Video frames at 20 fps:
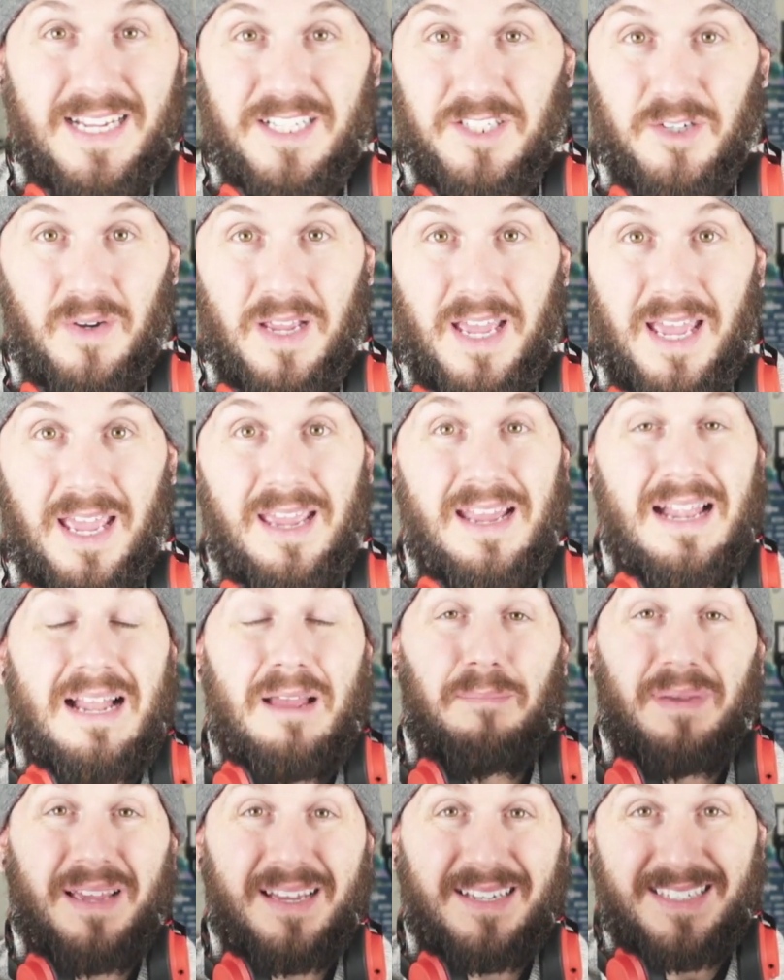That's okay,
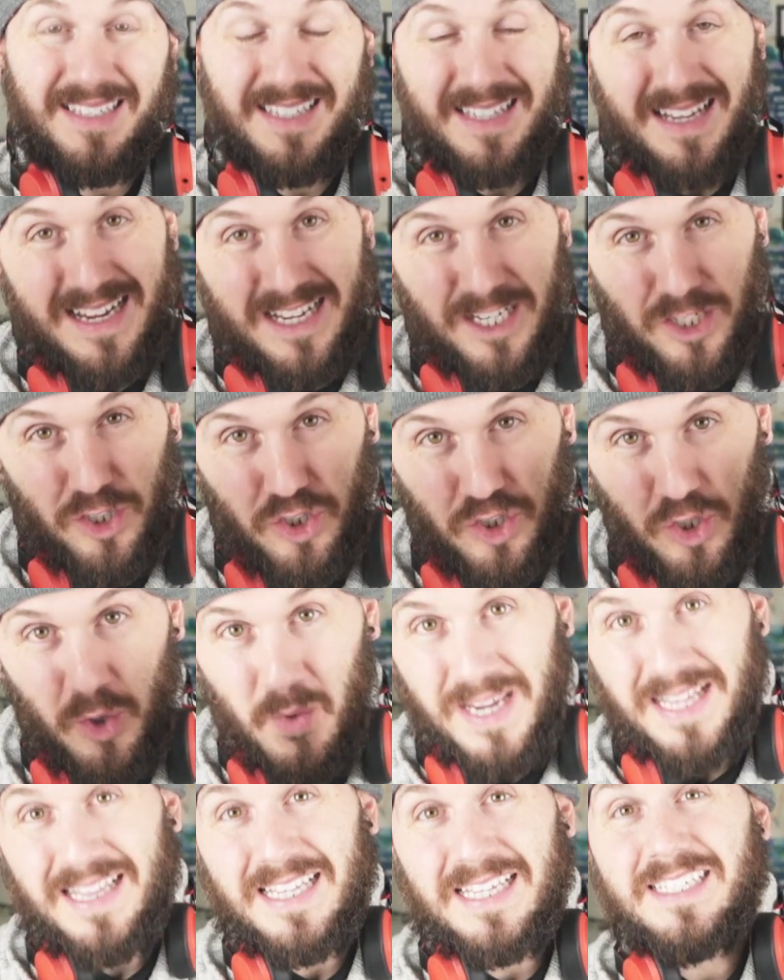because
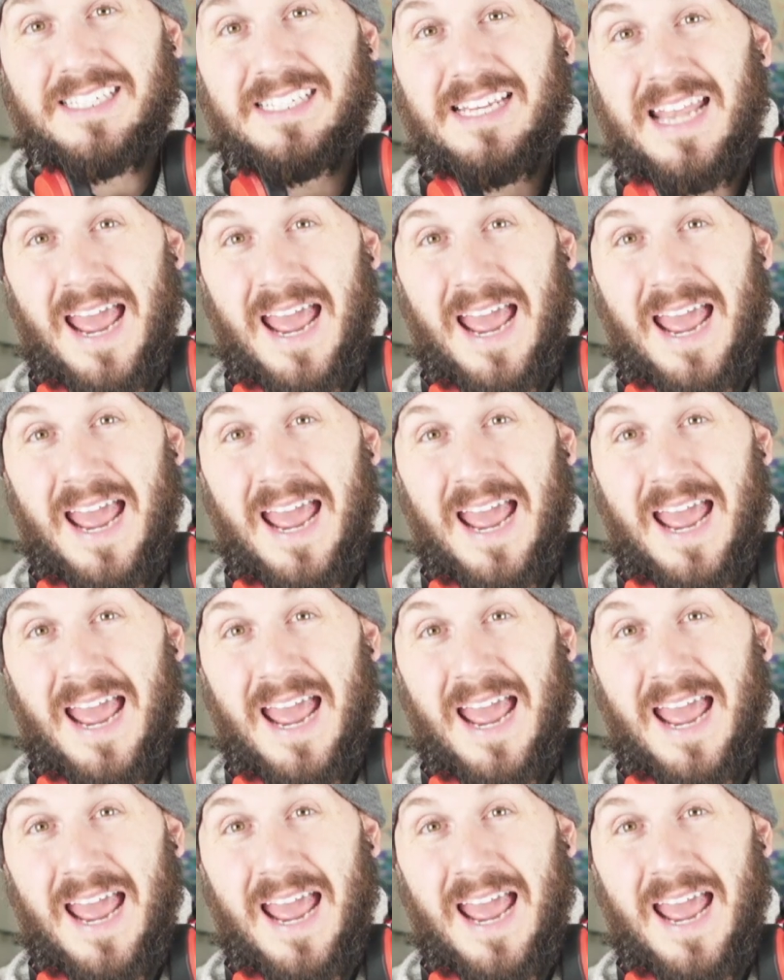doing this